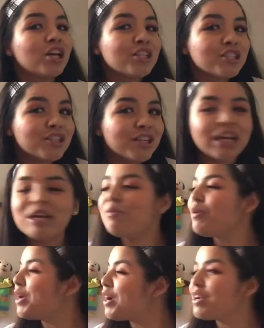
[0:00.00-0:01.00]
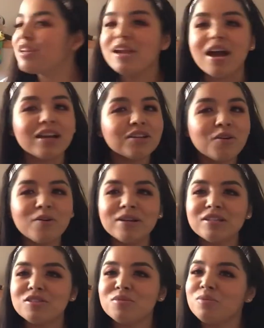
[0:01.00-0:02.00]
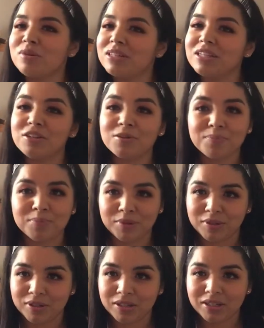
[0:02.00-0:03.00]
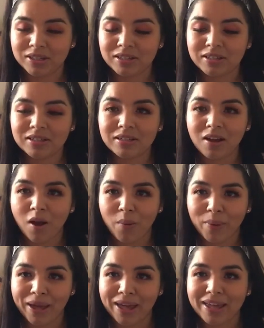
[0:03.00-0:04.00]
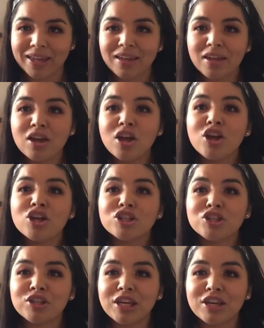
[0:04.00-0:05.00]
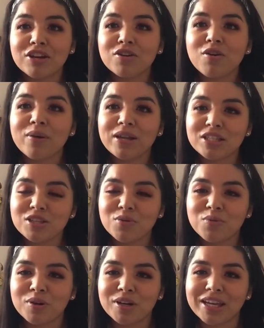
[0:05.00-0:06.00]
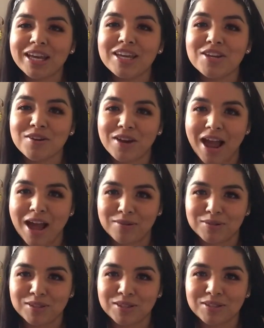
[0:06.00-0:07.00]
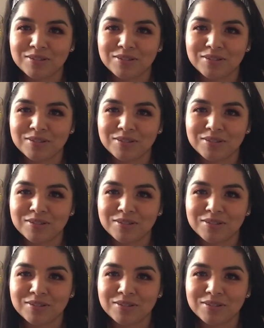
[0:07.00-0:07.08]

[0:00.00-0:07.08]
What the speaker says: Today, we are not going to work in your book. Okay? Today, you're going to work in your house.